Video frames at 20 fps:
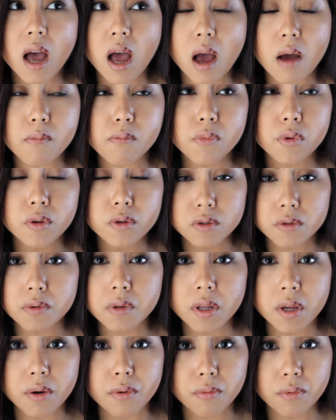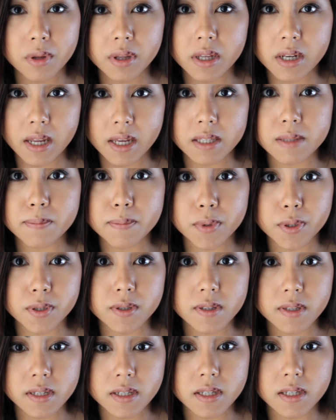I'm usually a really nice
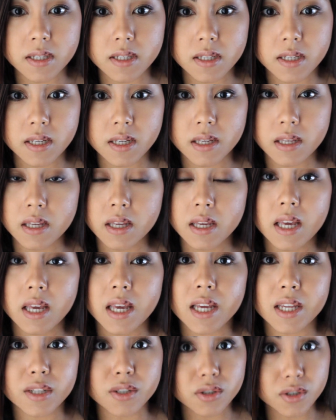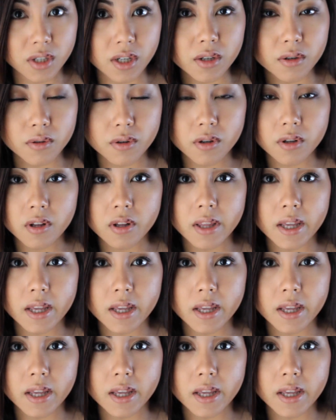person in general.